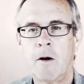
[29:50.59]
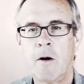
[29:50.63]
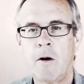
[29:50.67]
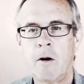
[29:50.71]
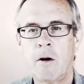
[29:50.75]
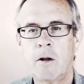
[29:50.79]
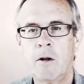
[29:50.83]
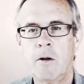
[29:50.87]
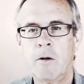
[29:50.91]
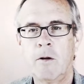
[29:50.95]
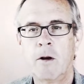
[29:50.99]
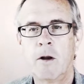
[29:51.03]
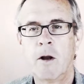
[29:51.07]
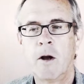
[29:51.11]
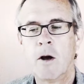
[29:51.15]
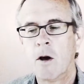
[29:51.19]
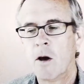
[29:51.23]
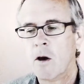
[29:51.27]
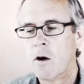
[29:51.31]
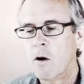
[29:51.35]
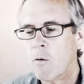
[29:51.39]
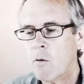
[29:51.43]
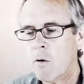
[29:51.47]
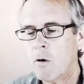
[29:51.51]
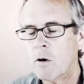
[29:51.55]
They are included.
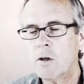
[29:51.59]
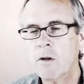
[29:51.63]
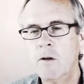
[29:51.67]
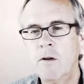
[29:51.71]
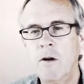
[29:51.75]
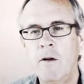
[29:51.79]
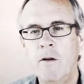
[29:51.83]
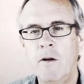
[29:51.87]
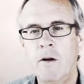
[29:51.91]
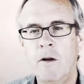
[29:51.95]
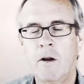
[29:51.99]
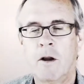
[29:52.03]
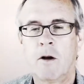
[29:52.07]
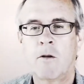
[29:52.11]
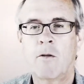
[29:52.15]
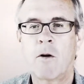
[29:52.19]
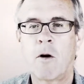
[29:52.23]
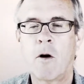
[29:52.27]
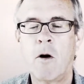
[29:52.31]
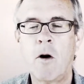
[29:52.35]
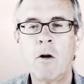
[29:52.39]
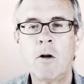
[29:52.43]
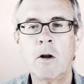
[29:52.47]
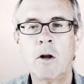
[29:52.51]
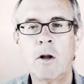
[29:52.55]
Whereas, yeah,
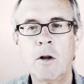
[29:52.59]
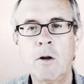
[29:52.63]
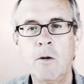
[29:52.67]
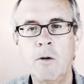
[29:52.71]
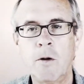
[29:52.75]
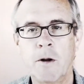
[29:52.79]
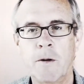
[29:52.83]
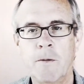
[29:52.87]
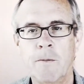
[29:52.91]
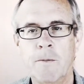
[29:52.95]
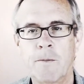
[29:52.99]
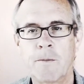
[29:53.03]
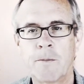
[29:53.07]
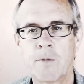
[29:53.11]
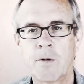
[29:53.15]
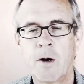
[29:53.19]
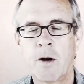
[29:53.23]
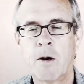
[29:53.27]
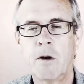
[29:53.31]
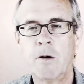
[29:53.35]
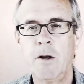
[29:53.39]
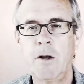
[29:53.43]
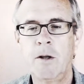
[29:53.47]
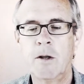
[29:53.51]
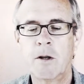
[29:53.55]
they're all included. So
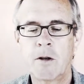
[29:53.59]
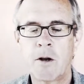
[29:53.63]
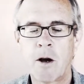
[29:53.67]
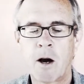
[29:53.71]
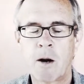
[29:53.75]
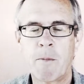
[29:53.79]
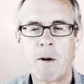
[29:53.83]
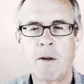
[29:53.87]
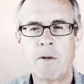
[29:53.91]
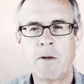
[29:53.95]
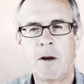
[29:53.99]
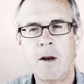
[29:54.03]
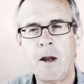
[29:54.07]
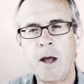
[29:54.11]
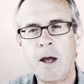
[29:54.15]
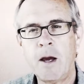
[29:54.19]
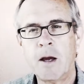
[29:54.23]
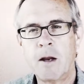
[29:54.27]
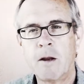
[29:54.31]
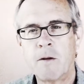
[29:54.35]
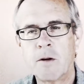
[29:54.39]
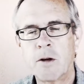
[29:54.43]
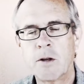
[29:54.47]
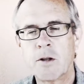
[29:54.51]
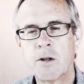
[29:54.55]
I don't need to talk about the
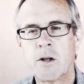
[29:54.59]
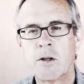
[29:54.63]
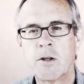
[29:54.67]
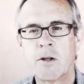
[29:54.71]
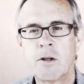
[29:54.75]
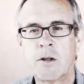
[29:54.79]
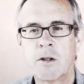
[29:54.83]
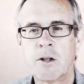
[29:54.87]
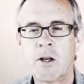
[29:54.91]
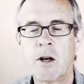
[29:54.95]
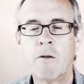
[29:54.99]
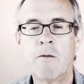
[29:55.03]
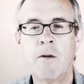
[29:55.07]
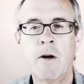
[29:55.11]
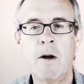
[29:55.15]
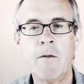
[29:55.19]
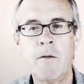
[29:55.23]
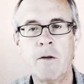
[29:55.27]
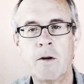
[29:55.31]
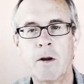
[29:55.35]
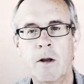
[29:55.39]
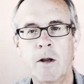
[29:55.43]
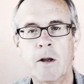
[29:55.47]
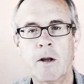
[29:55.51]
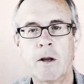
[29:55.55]
negative because it's
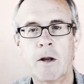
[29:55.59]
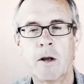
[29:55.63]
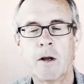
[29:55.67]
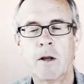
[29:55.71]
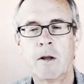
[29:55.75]
self-evident